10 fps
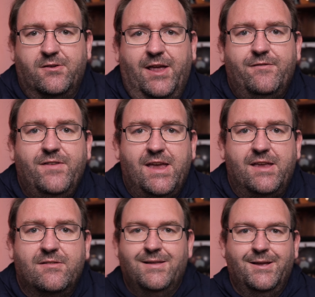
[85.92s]
to their
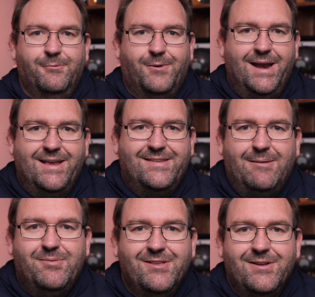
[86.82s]
feeds. While it's
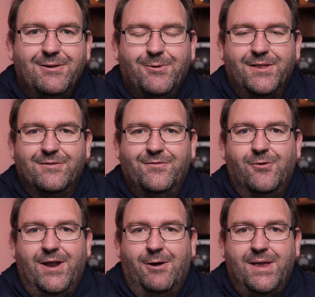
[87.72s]
absolutely
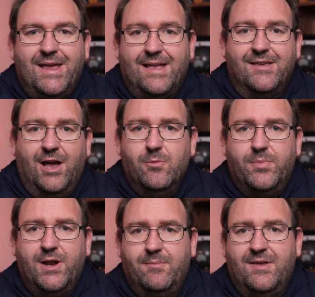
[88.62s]
wonderful that we get to
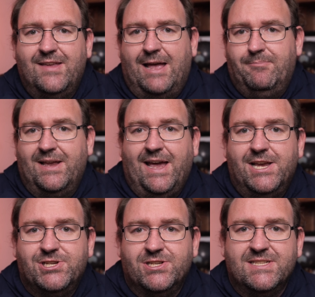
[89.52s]
open up these
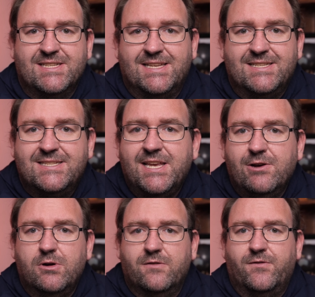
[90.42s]
applications and see
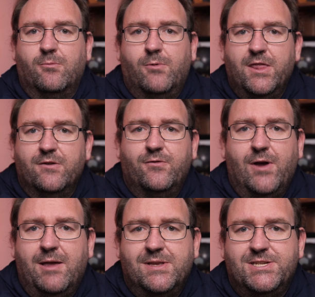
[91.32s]
all of the
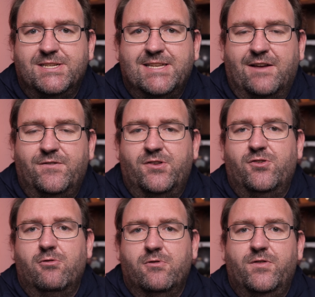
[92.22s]
wonderful images that
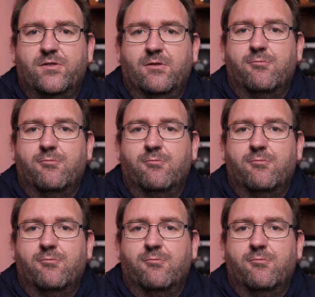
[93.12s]
photographers